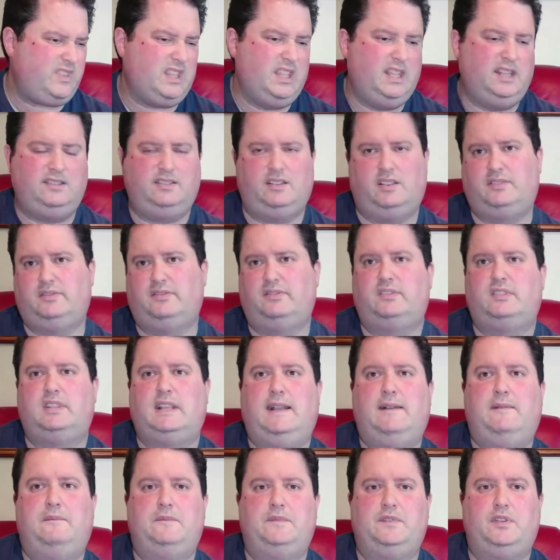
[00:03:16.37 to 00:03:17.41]
it doesn't
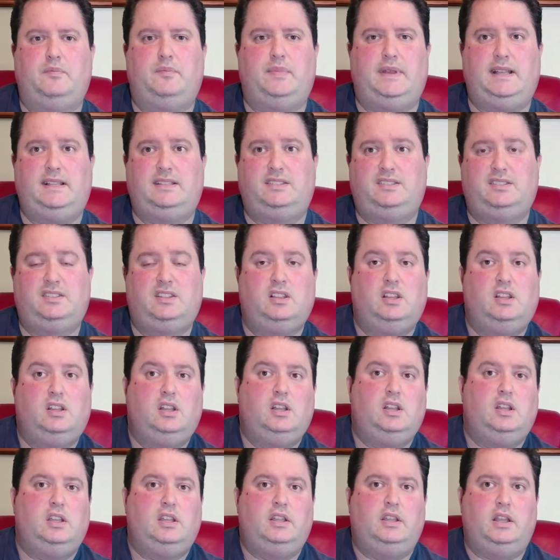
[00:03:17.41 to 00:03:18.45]
sound the best,
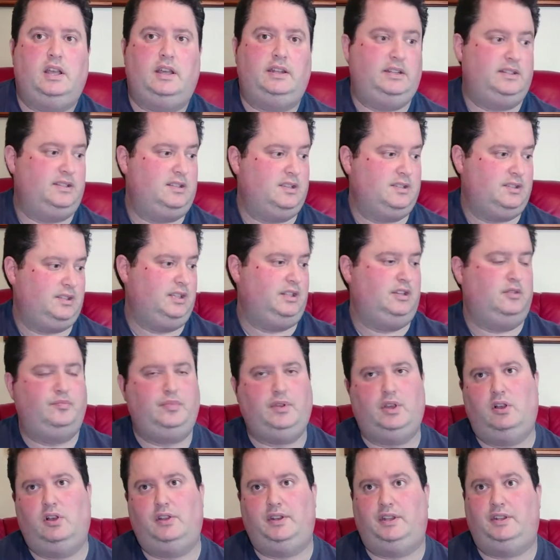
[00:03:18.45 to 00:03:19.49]
and it does need a
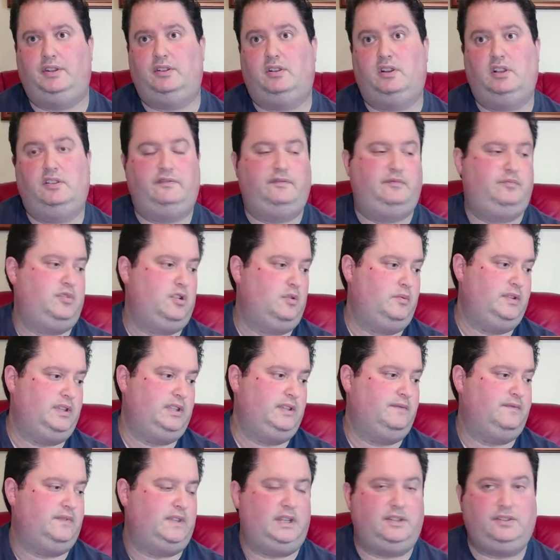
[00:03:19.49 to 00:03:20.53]
burn-in. I've probably
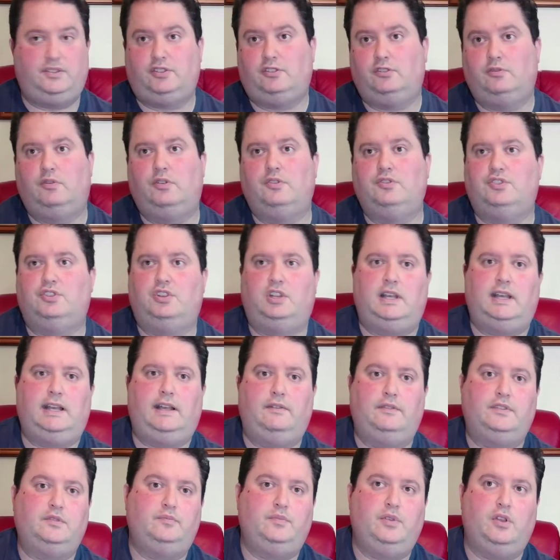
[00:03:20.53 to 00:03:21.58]
given that 200
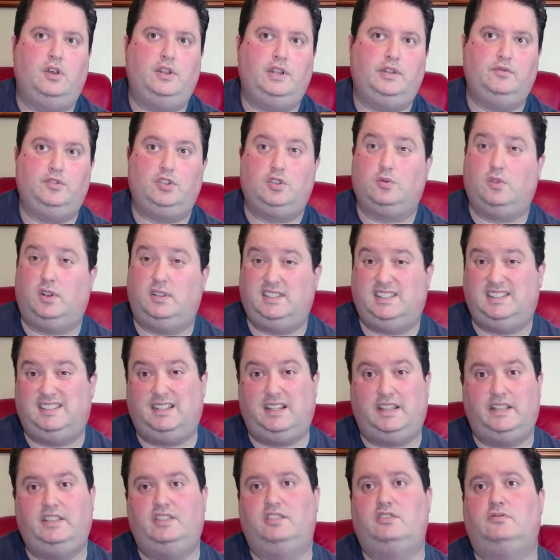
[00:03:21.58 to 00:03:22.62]
hours burn-in, which is why I
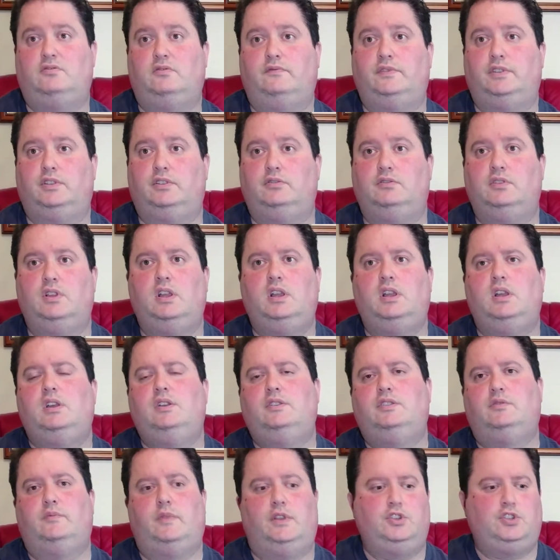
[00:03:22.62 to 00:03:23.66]
delayed the review
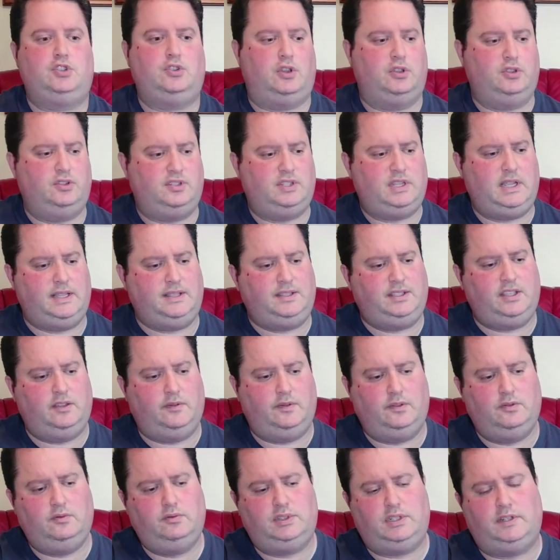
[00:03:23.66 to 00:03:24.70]
to make sure I could test it
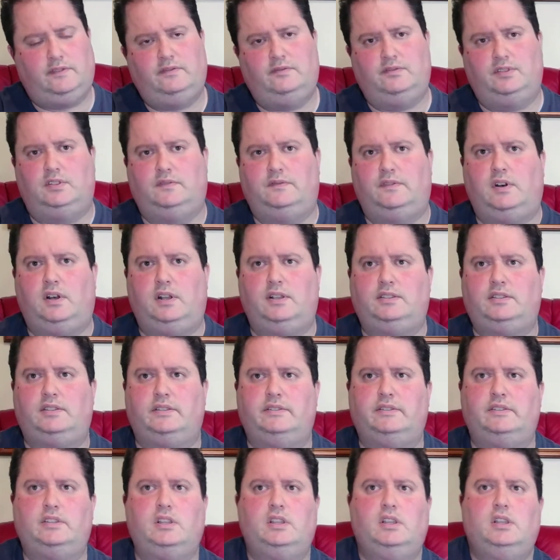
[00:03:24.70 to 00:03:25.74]
with all different
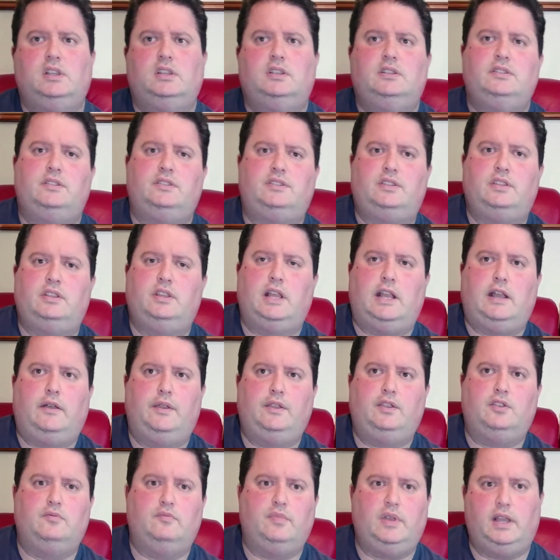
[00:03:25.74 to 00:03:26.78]
devices to see how
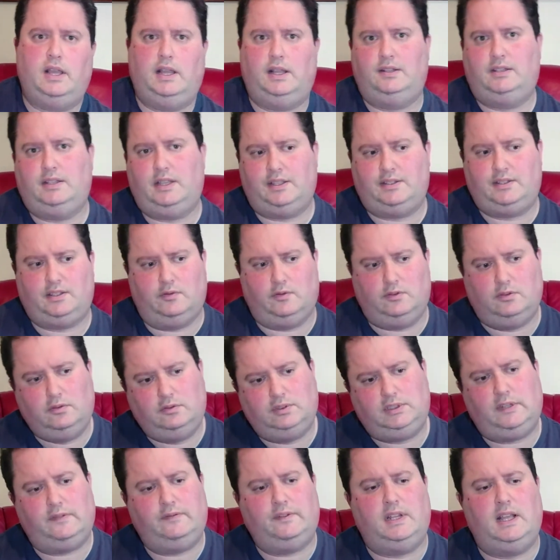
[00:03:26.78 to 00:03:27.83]
it compared. Test it with all
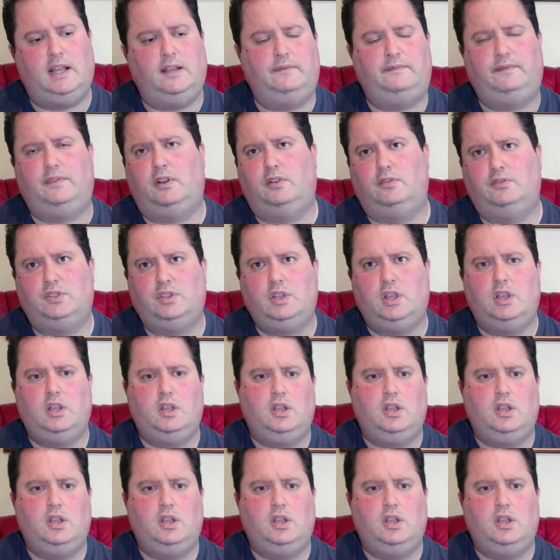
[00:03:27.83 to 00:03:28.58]
different headphones,